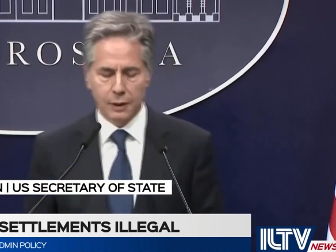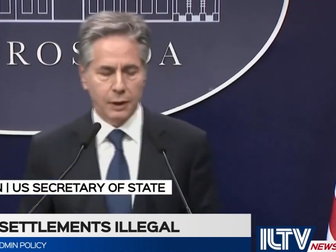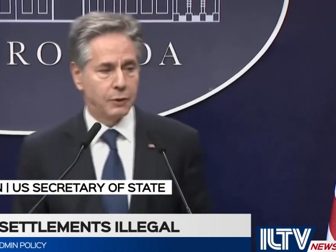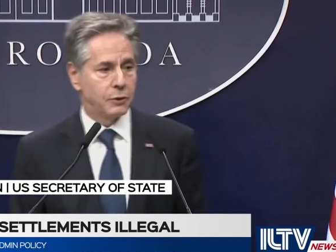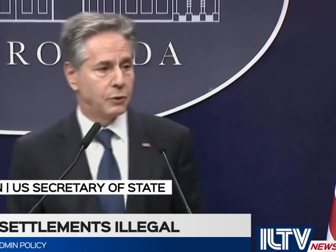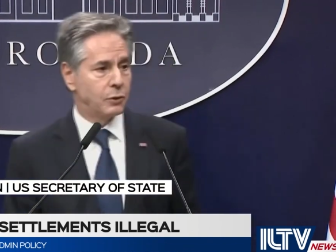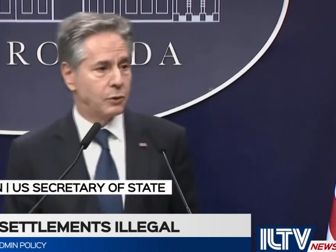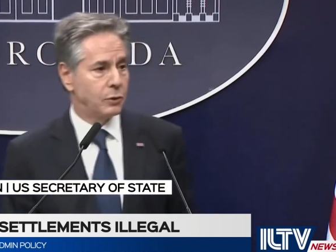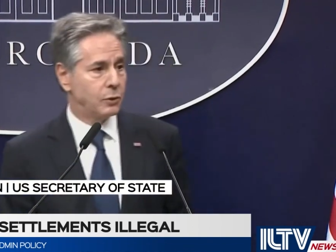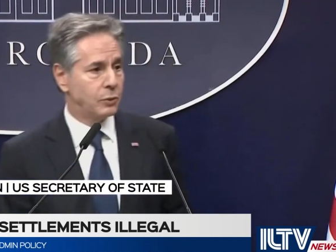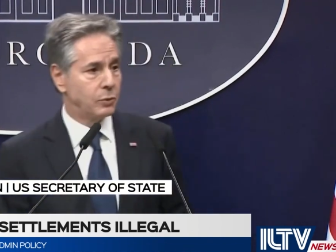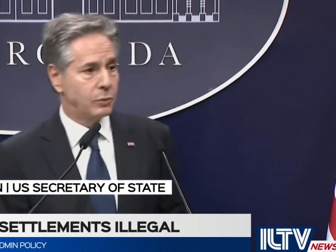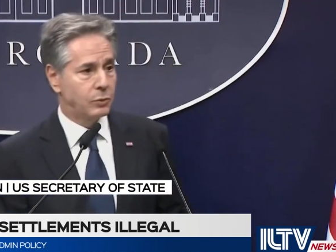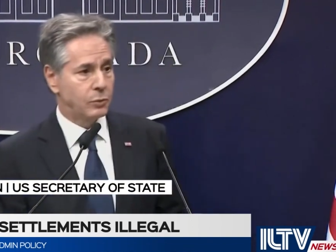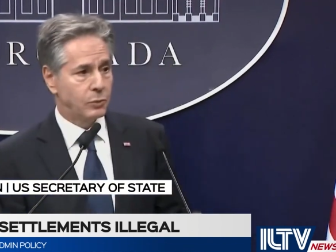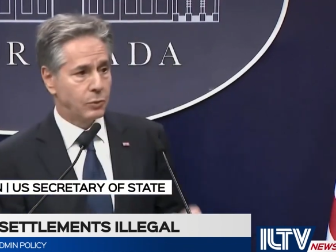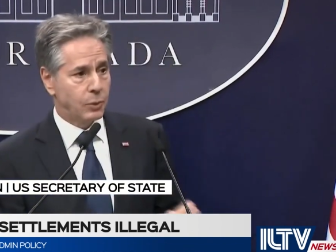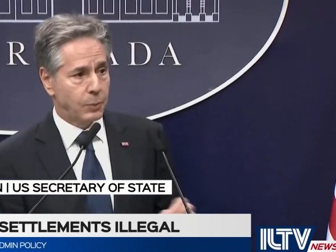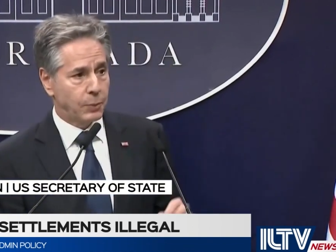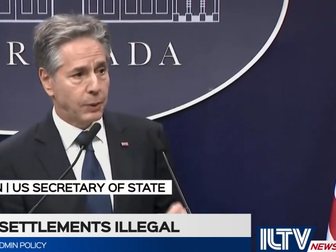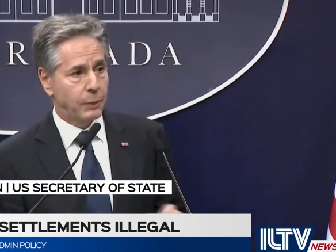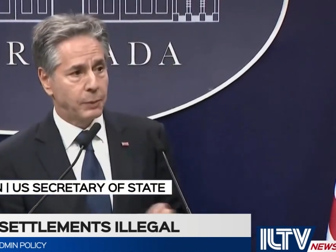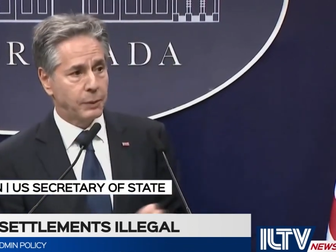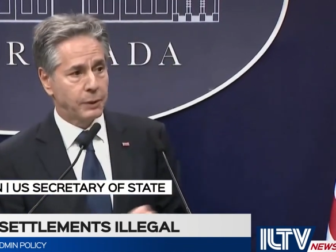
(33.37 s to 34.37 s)
under
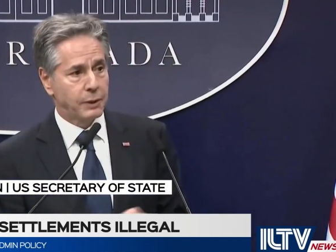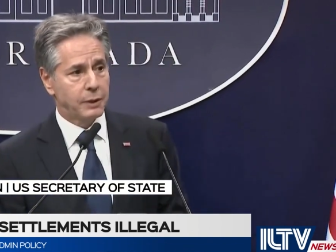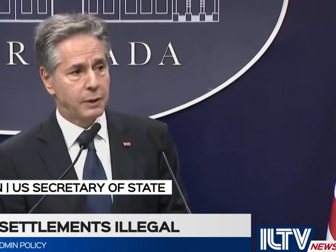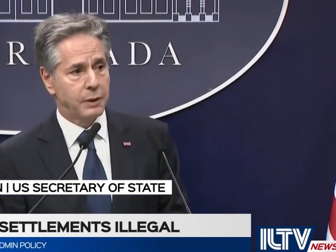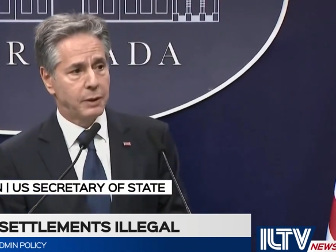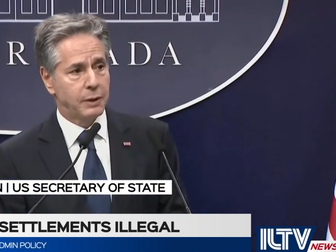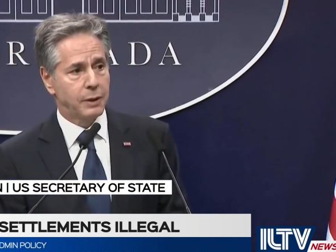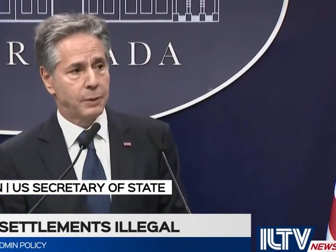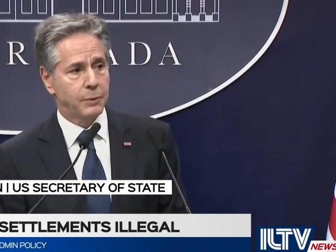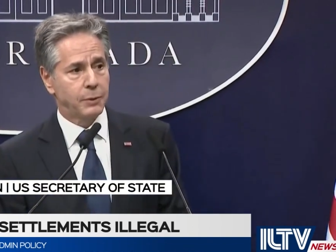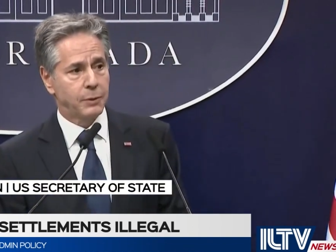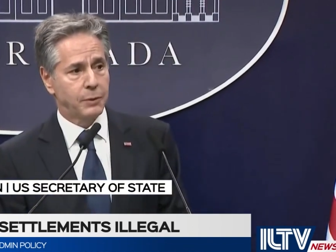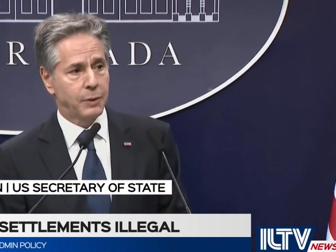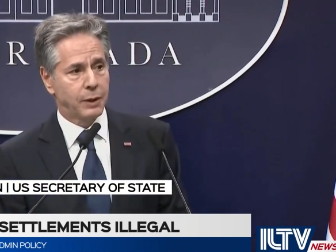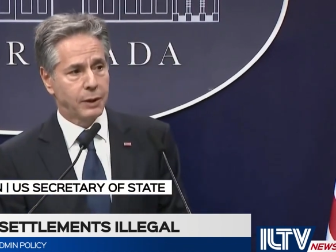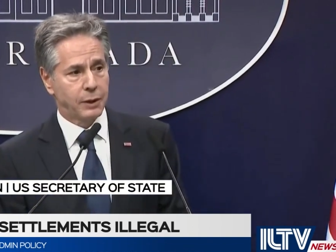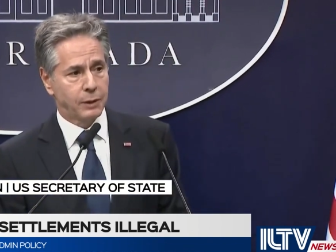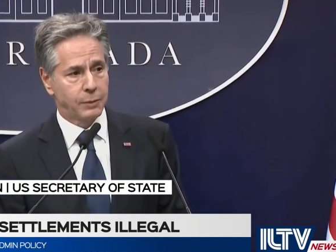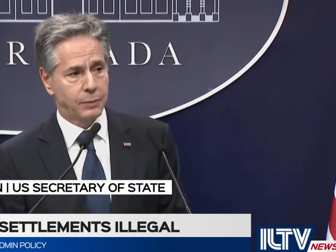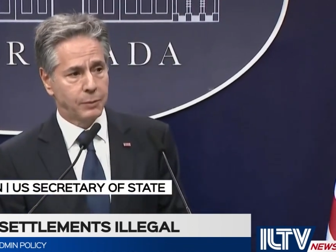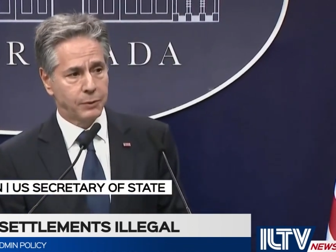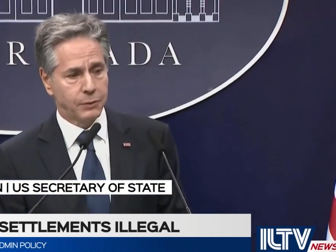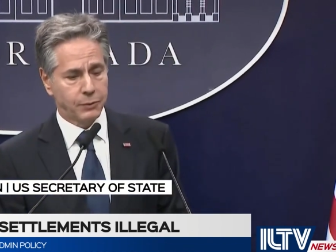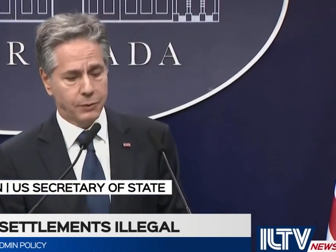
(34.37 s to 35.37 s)
Republican and
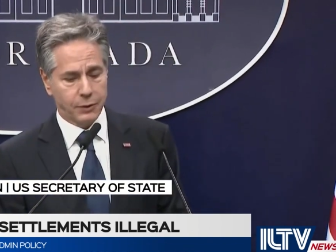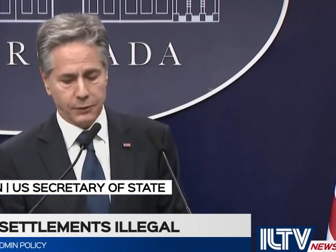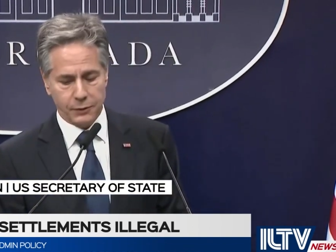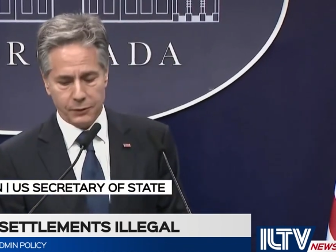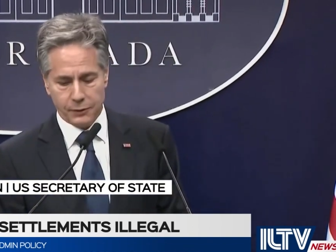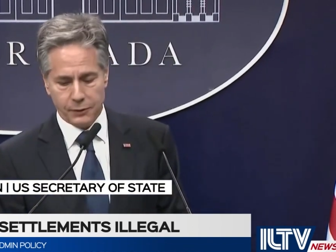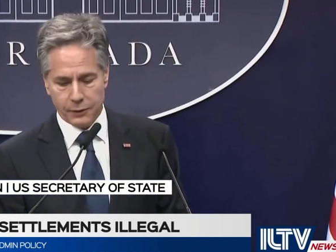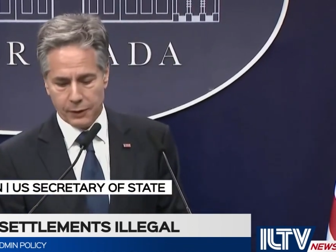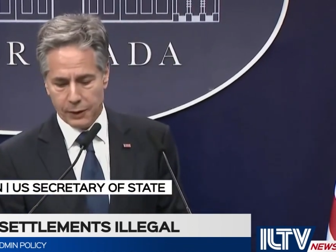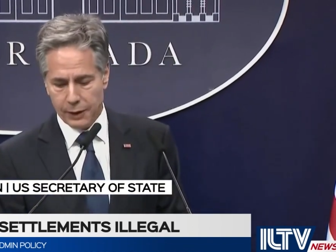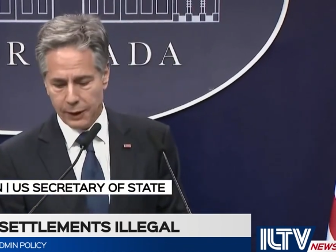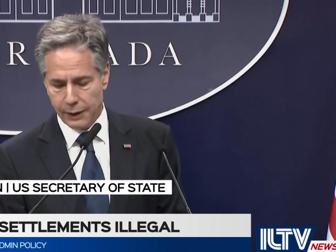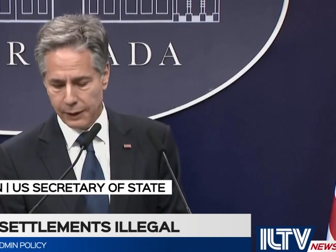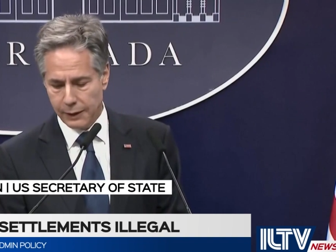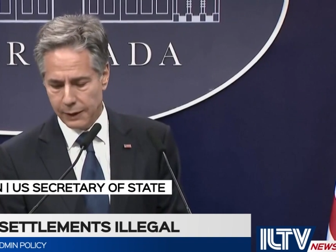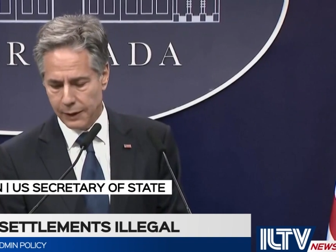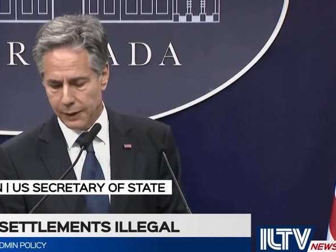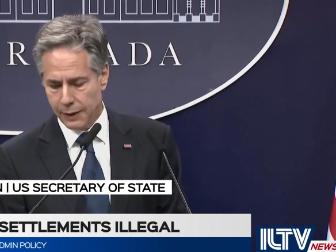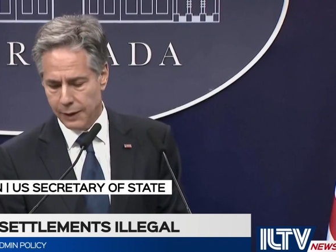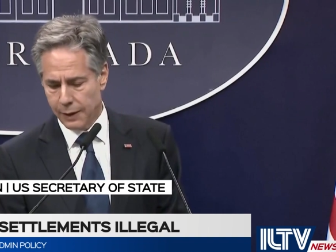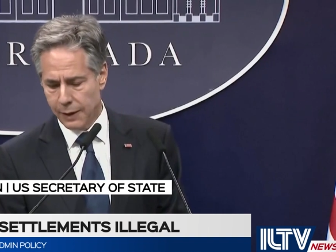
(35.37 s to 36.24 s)
Democratic administrations alike